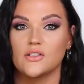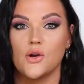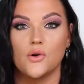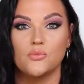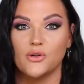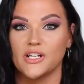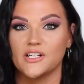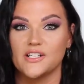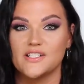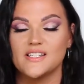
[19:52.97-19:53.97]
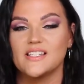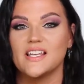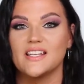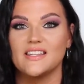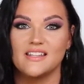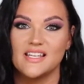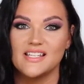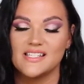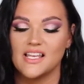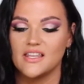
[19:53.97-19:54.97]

code breakers in this,